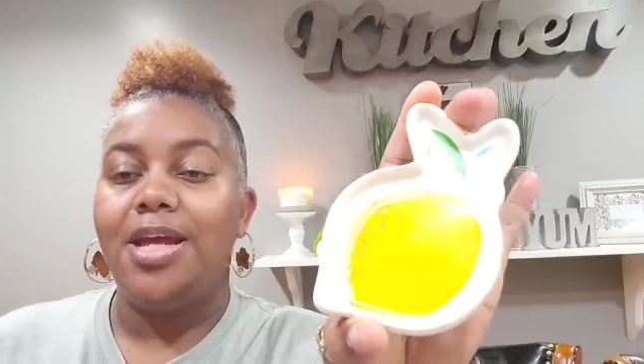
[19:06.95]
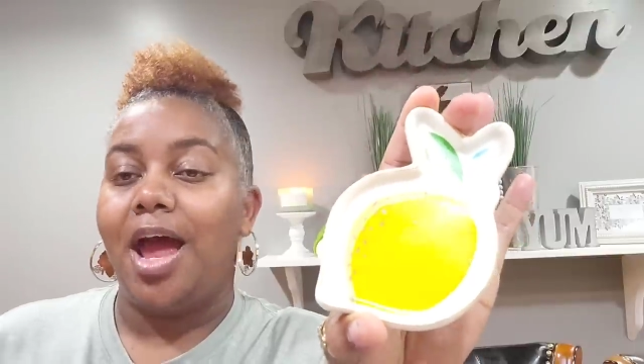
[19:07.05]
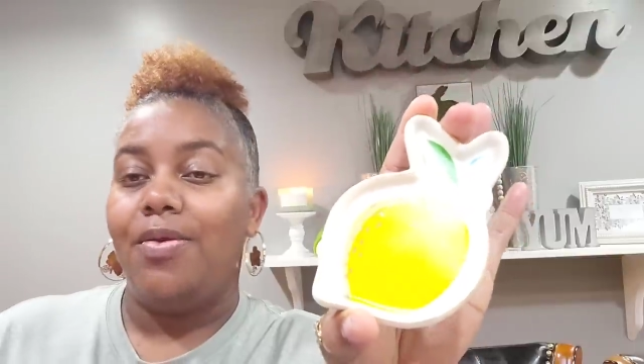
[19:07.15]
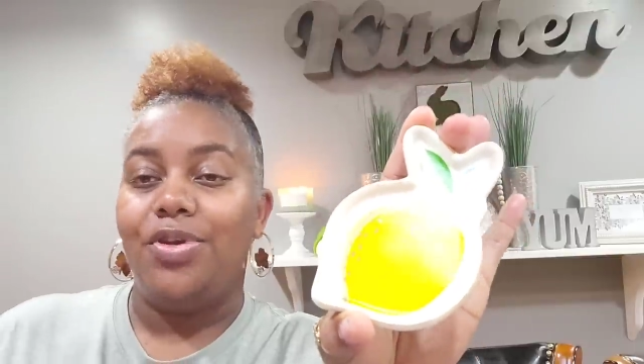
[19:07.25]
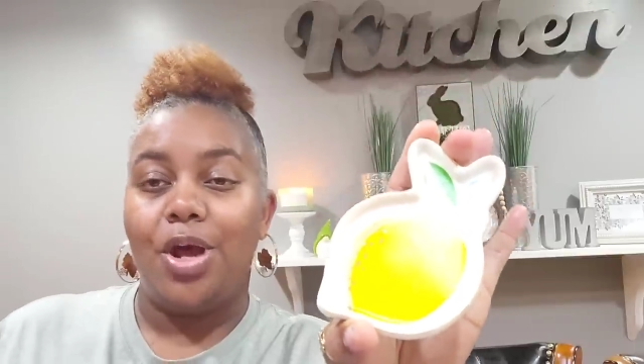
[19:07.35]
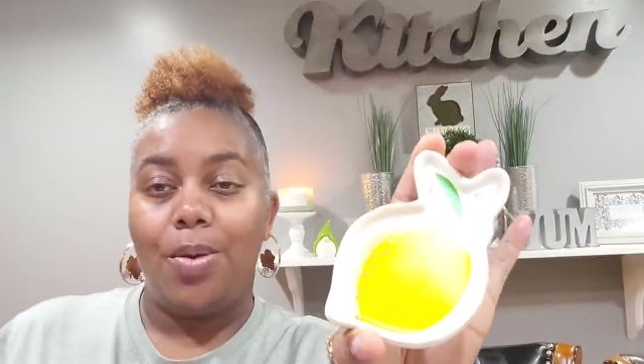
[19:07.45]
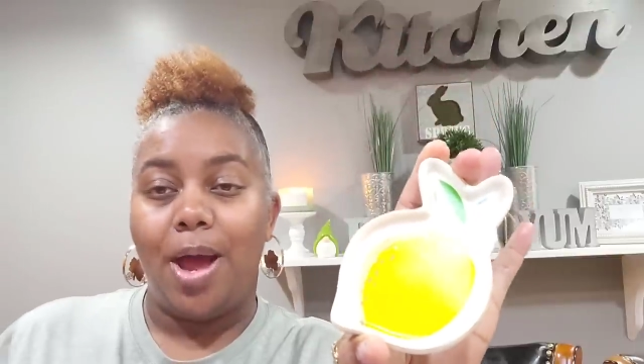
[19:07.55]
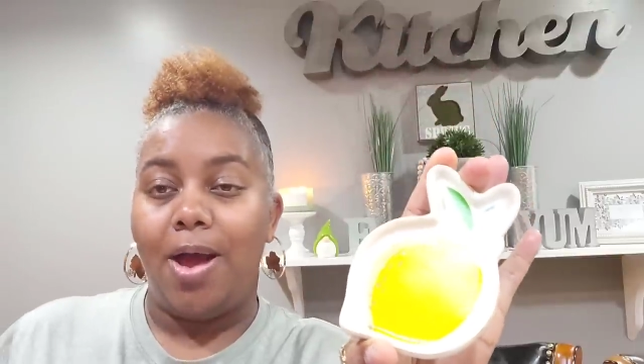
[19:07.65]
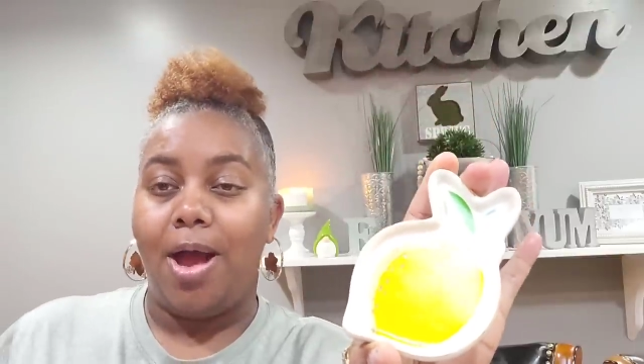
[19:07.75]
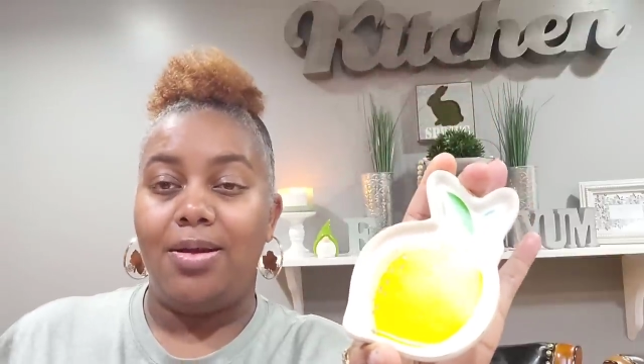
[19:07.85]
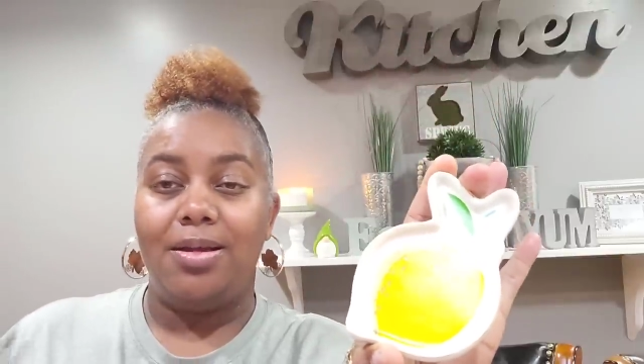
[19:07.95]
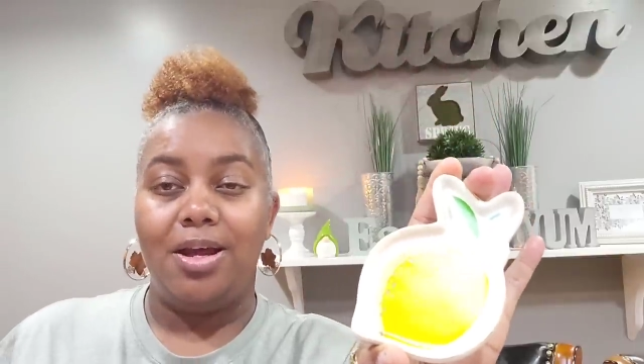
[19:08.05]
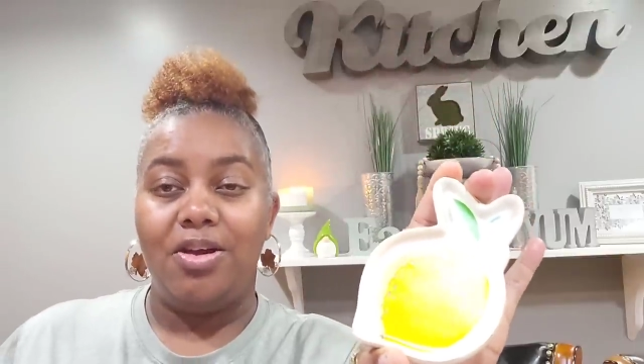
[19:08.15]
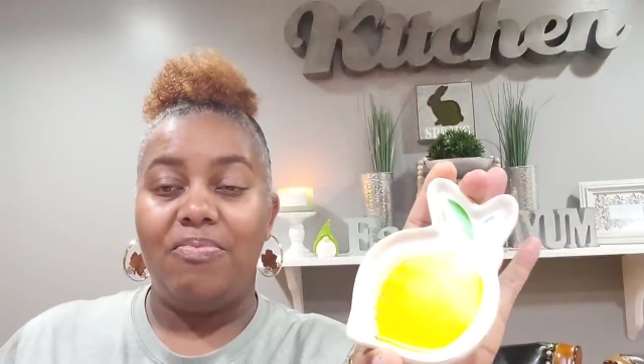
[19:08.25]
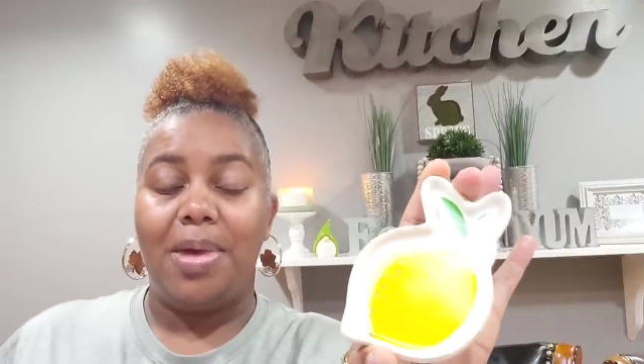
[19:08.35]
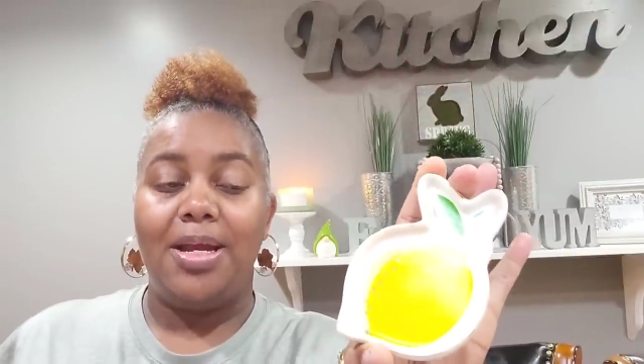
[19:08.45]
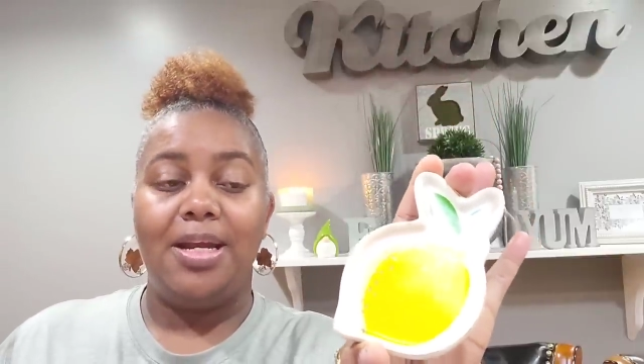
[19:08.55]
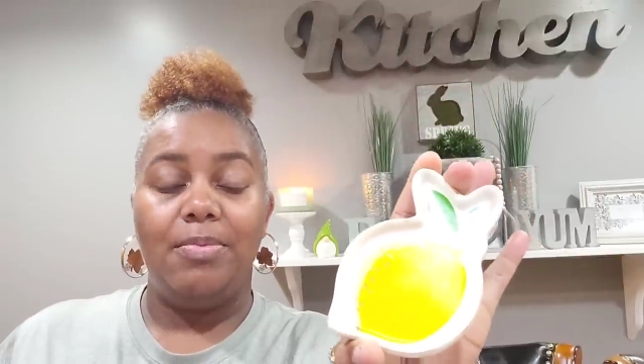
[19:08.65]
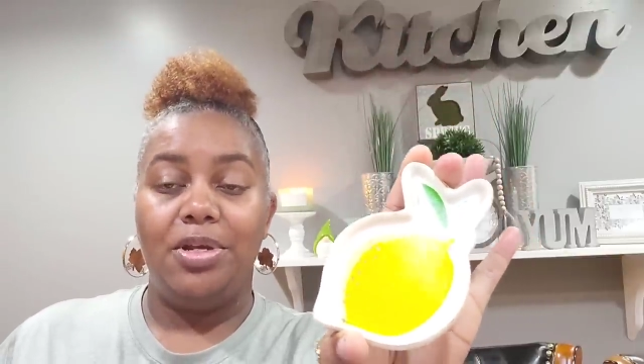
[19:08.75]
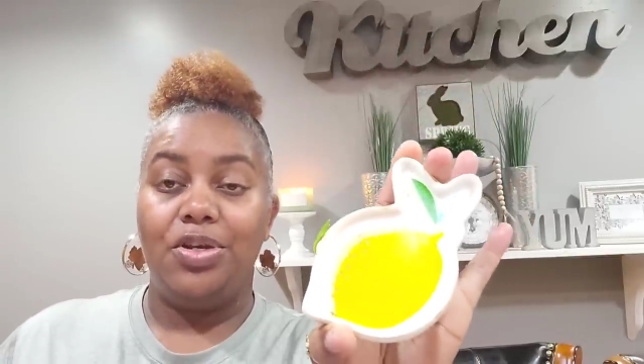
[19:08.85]
Y'all know how I love my
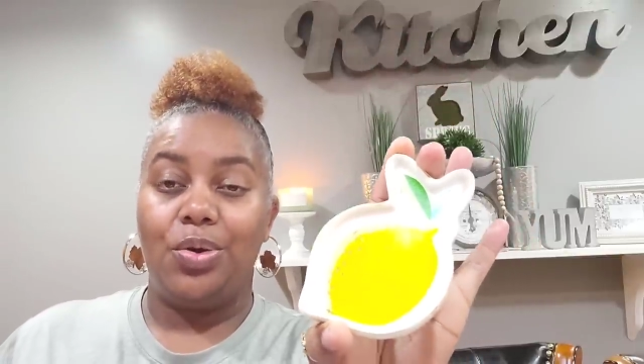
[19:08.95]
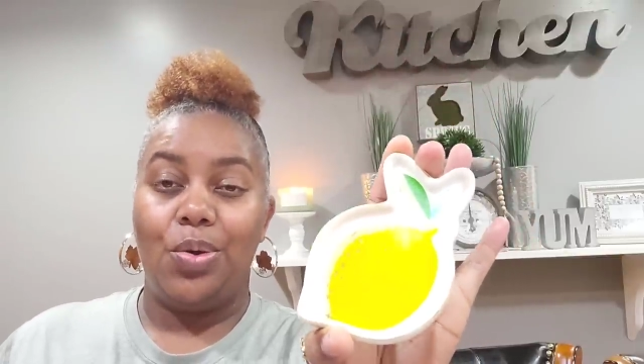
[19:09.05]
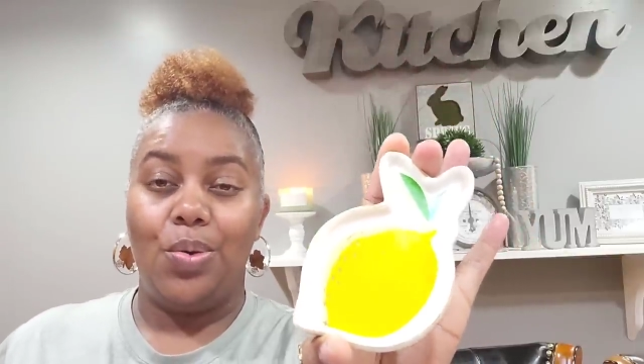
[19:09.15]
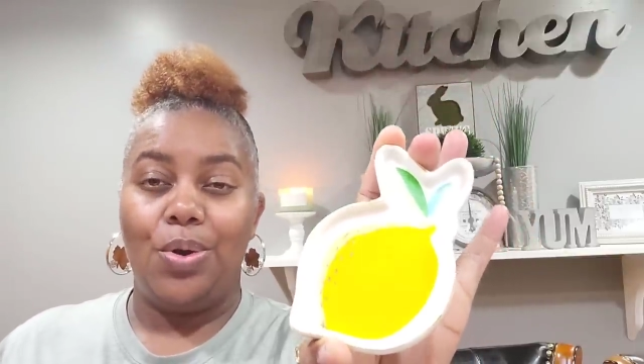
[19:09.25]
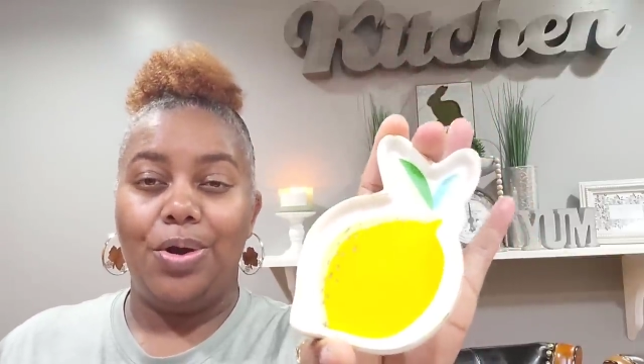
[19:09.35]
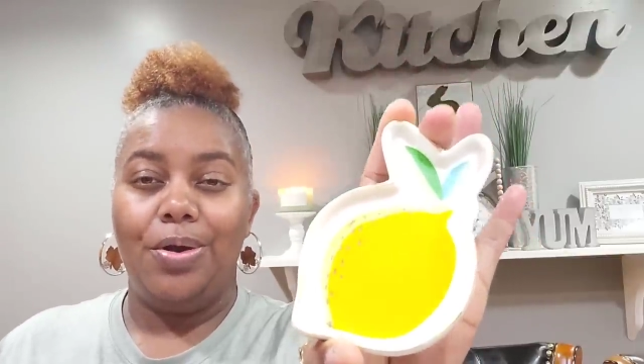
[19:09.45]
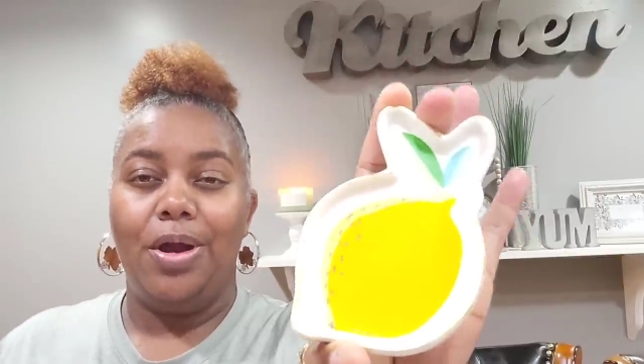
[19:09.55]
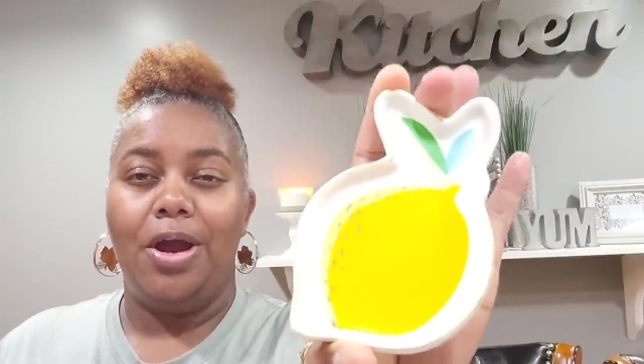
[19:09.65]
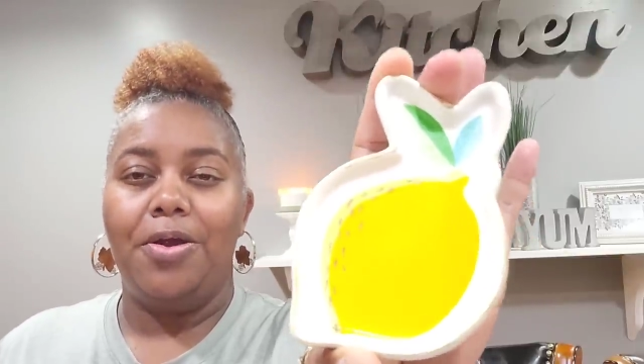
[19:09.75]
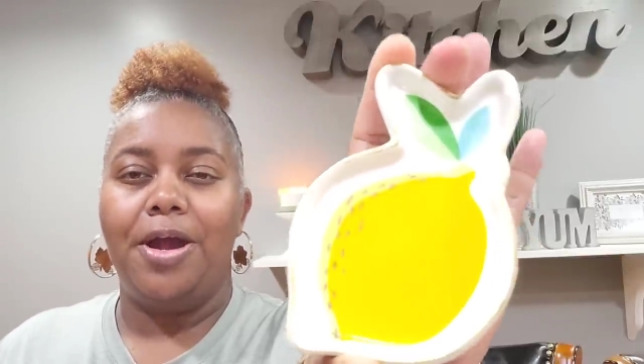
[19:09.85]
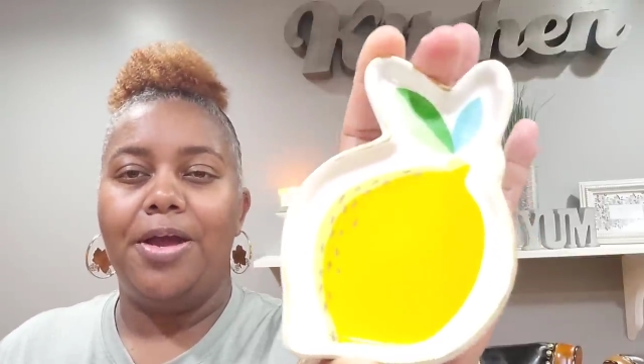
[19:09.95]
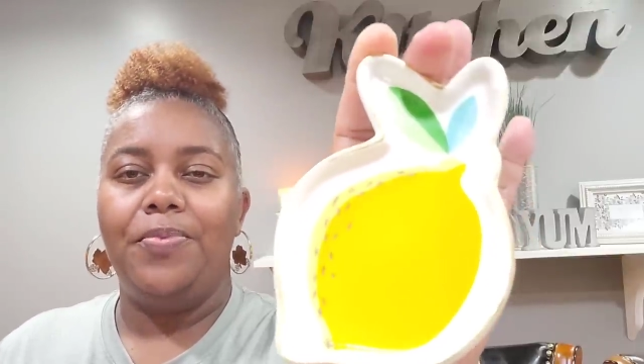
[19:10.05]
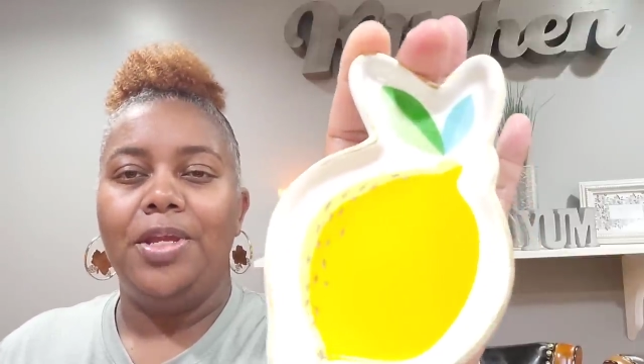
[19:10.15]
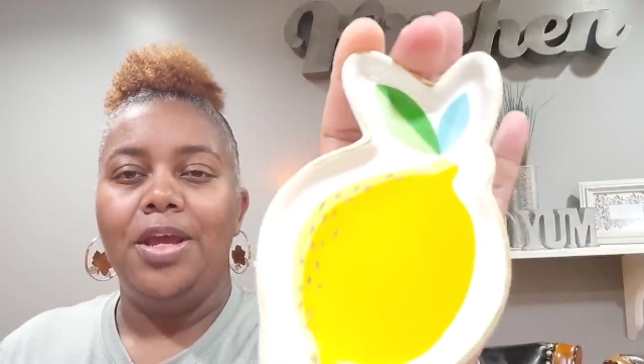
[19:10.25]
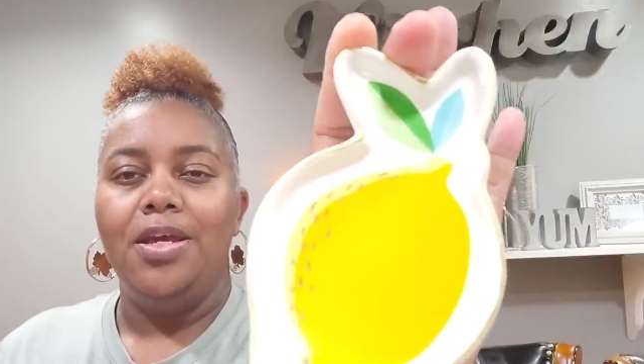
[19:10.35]
lemon decor, all right?